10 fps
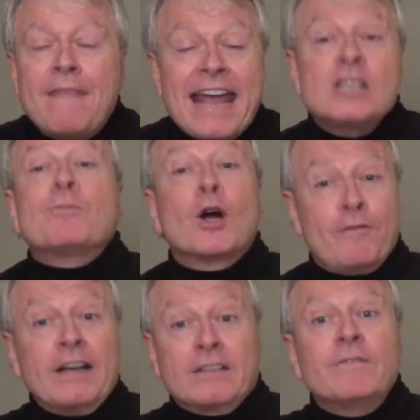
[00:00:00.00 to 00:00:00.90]
That is
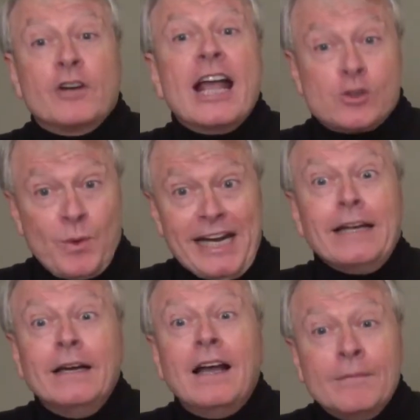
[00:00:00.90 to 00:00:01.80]
perfect for next
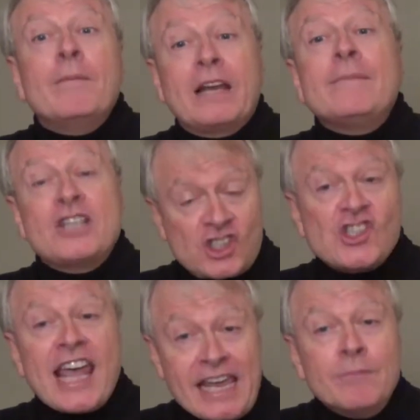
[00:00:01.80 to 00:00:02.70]
week. But let me
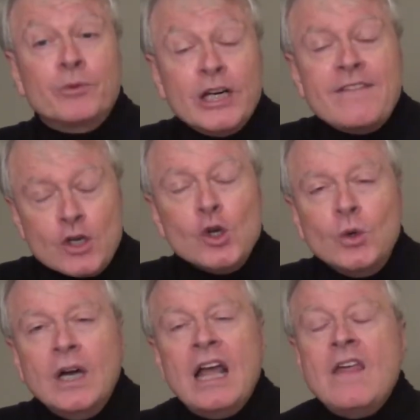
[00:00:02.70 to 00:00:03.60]
just say in
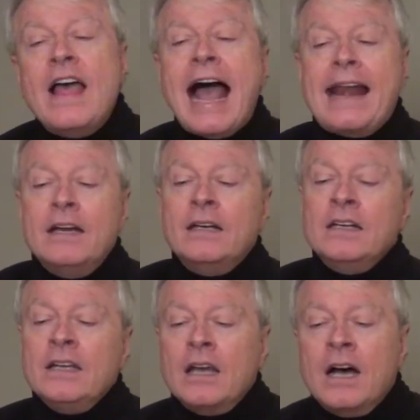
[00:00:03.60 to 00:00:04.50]
preview that
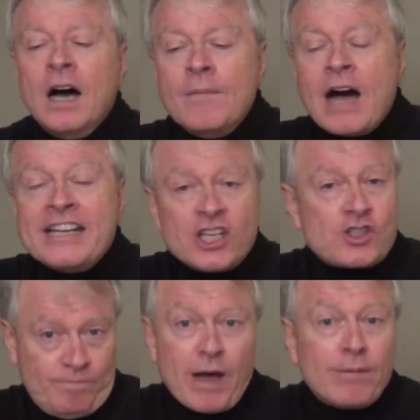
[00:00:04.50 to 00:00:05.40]
I
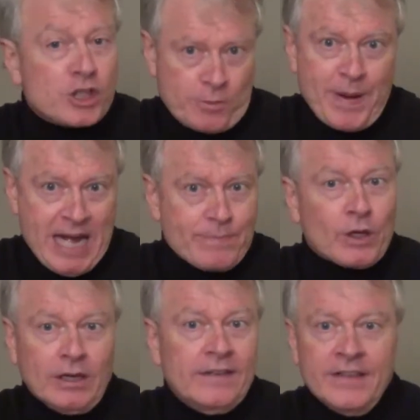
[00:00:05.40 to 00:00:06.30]
just published a
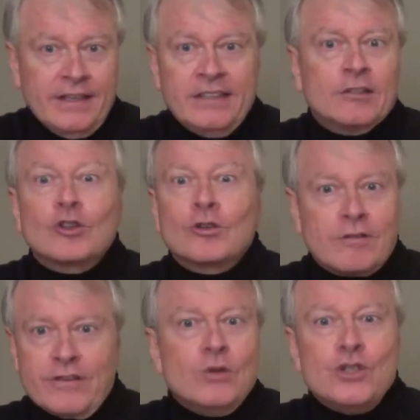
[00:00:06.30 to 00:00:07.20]
paper in the Integral
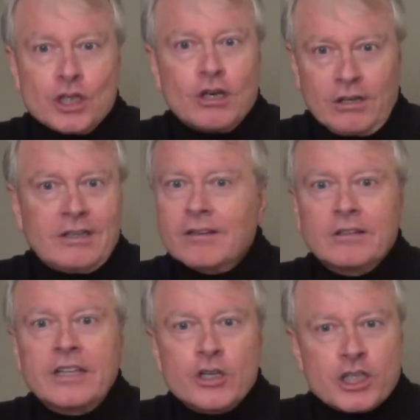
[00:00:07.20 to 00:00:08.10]
Review Journal,
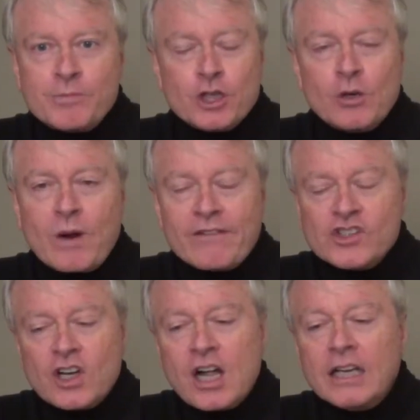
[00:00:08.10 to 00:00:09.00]
Integral Leadership Journal, whatever
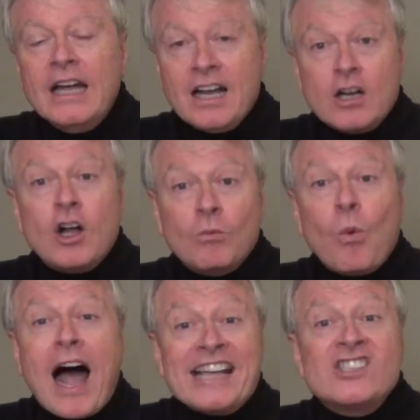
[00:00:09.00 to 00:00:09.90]
it's called
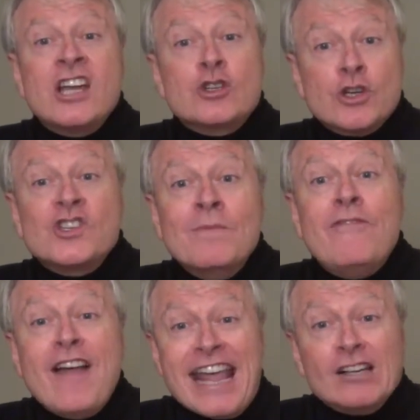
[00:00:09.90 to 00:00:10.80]
Why Centrism
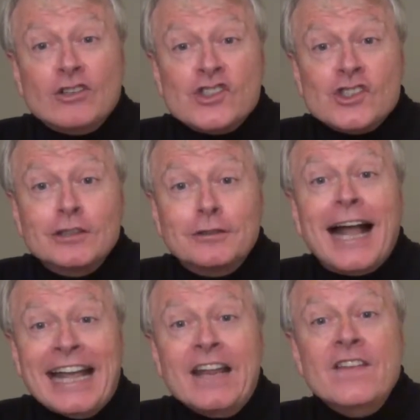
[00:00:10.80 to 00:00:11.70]
Fails,
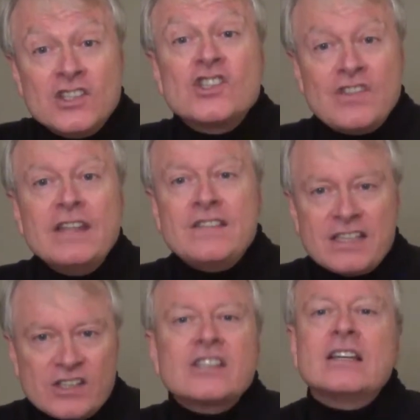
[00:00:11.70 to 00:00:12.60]
right? And this is
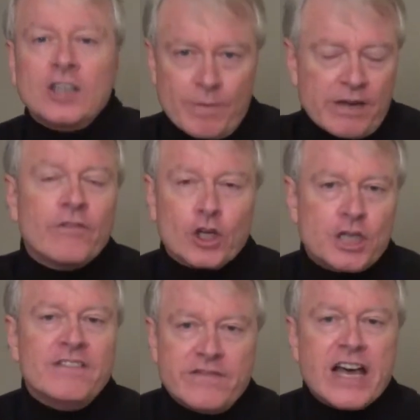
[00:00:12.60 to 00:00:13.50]
a little bit of
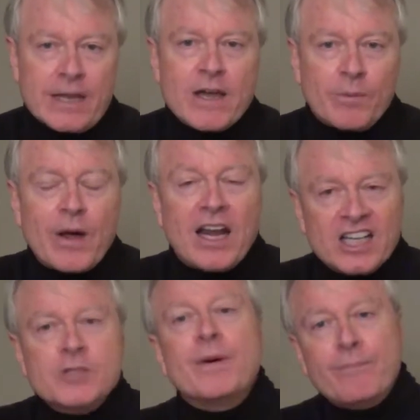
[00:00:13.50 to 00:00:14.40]
version of developmental
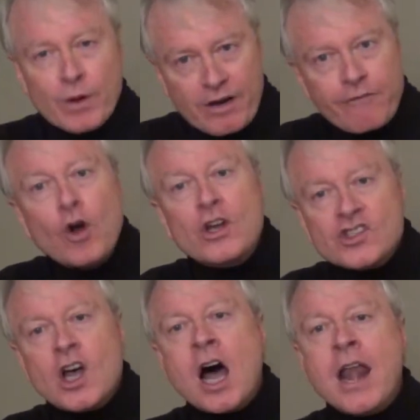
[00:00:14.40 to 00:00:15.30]
politics, but a
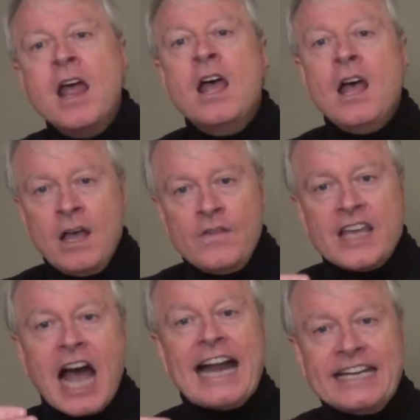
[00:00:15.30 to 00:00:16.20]
focus on
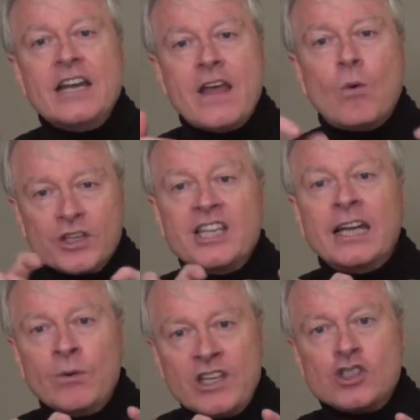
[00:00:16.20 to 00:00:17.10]
the idea that we're
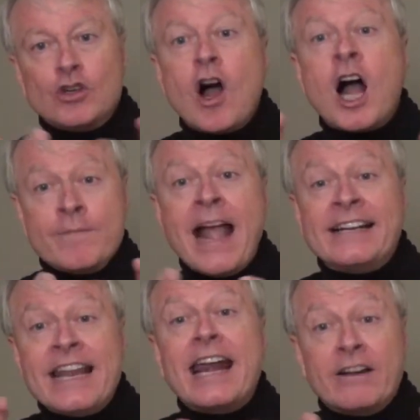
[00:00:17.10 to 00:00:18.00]
dealing with these strong
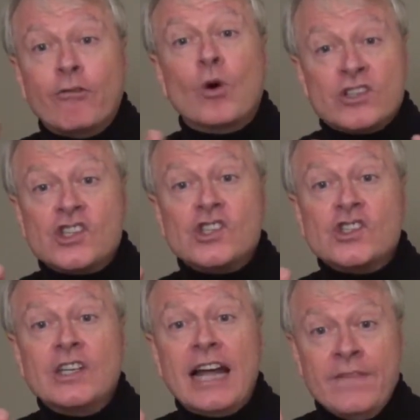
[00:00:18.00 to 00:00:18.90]
magnetic
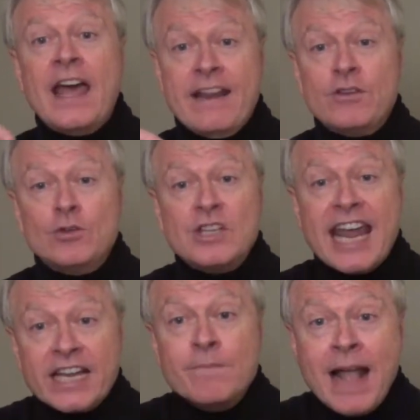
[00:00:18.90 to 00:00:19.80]
forces, and that if you
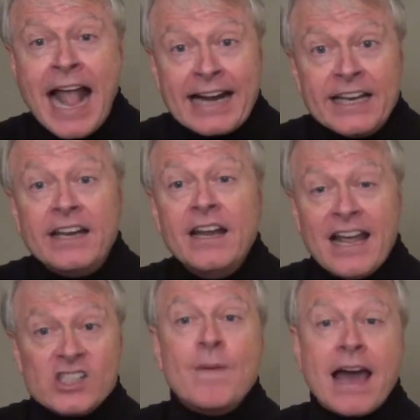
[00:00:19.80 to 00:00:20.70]
take a magnet,
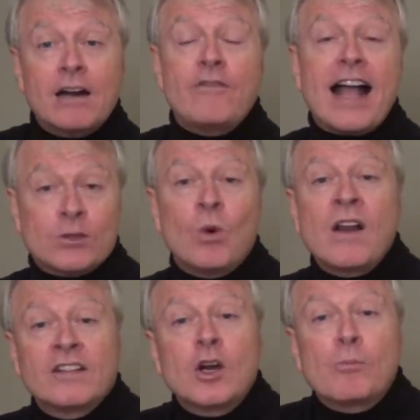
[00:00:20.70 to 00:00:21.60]
as a matter of fact,
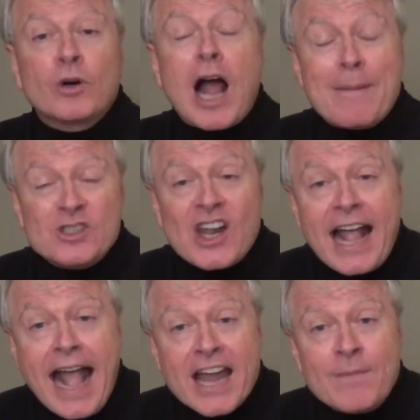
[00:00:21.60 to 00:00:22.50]
one of the little props that
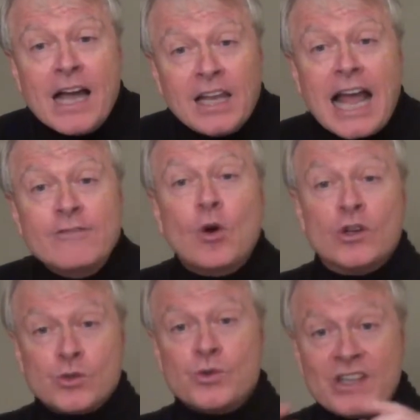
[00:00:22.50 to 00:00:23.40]
I had in my live
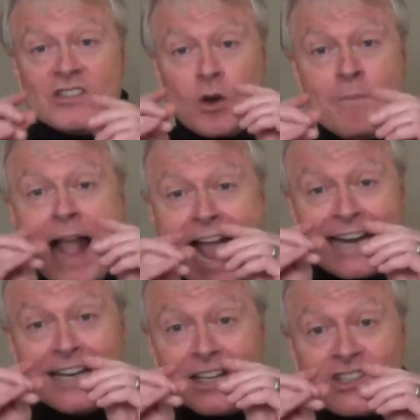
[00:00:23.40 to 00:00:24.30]
course was with these little
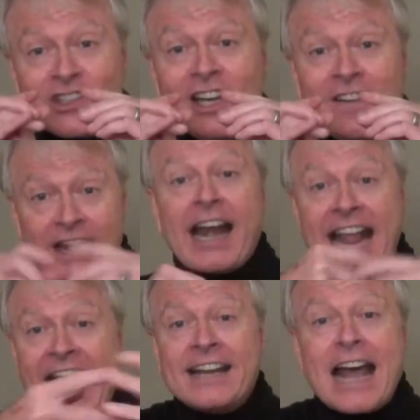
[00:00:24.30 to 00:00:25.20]
magnets that I'd
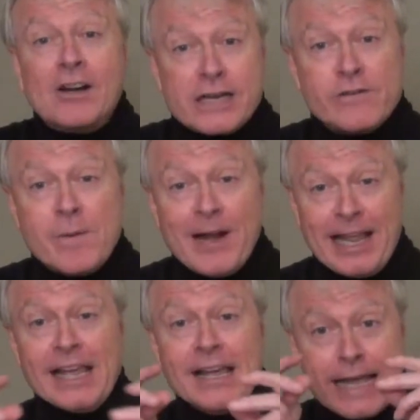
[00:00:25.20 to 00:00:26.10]
hand out to
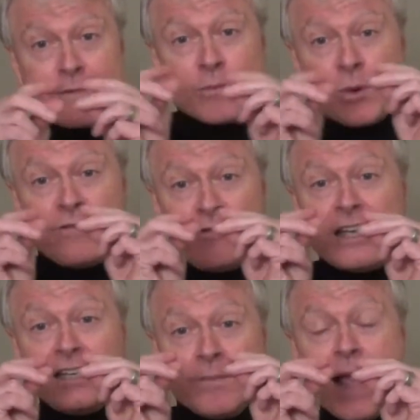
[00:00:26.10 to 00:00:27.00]
everybody, and everyone would
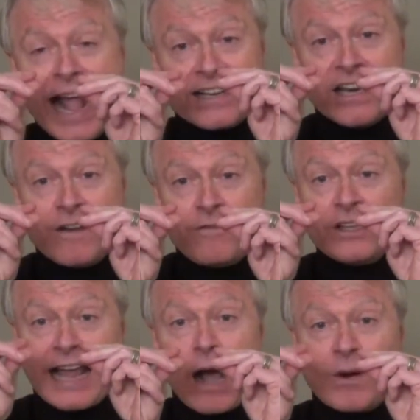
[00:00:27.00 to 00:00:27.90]
feel a magnet and
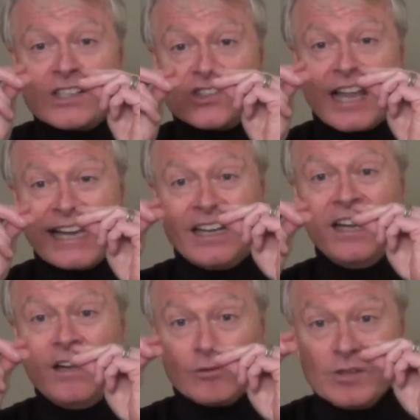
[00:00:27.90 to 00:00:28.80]
feel how it's like,
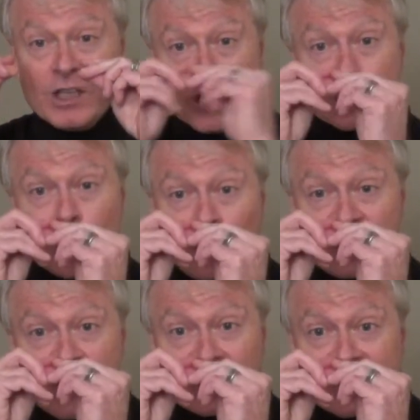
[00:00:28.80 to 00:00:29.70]
you know, you're totally
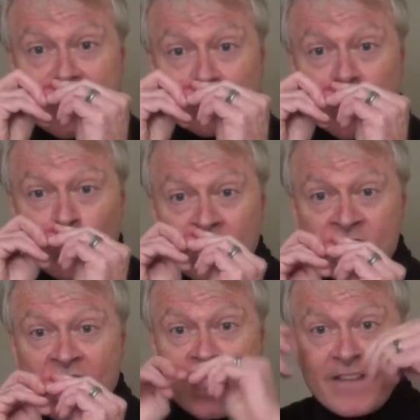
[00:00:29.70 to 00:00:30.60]
stuck together on one
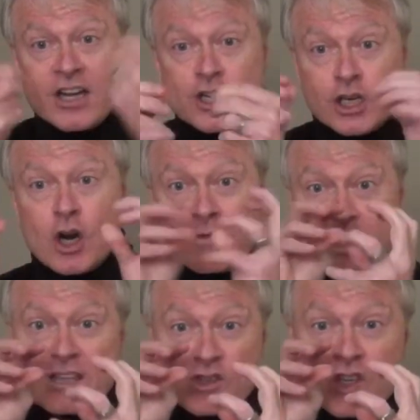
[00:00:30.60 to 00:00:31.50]
side, and then you turn
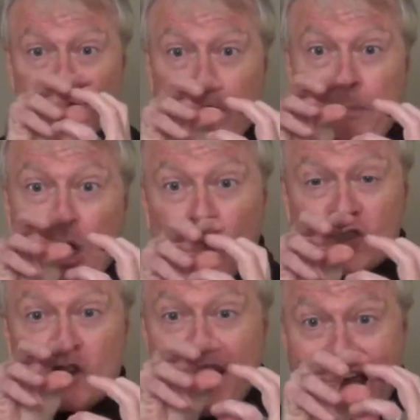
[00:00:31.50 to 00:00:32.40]
over and you're
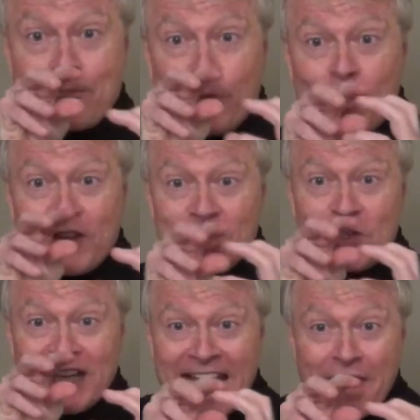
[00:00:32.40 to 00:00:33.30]
repulsed. You can't put the
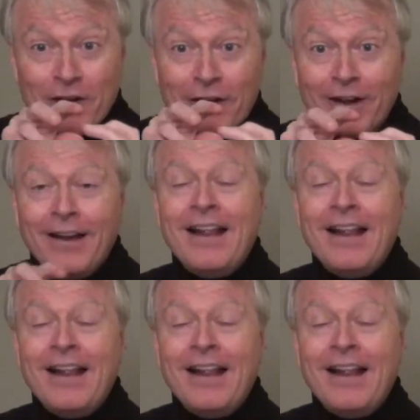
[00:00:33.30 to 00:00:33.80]
two together.